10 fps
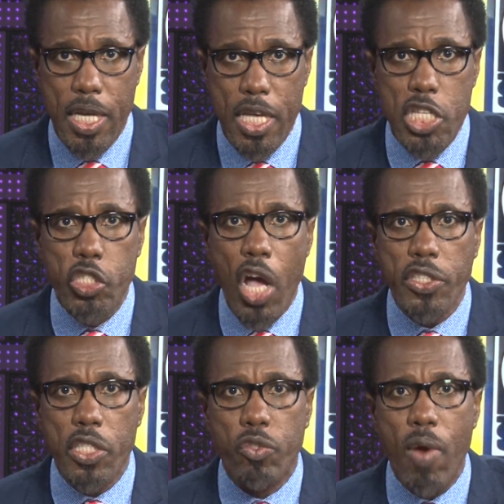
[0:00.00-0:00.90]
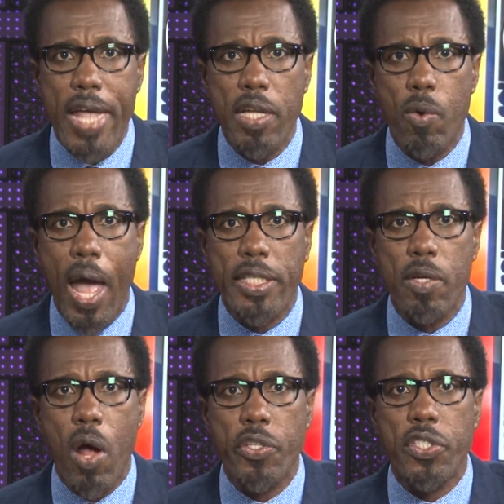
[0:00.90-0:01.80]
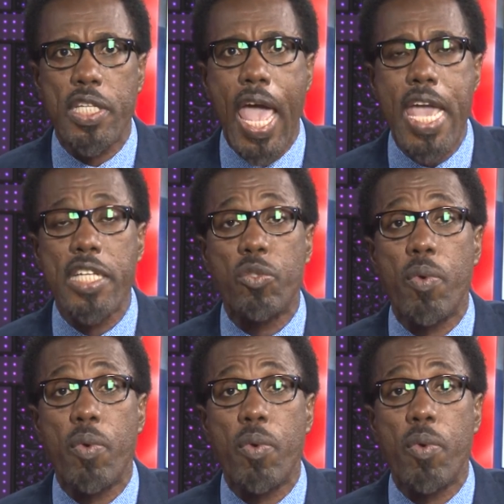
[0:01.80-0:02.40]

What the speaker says: He joins us right now, right here on stage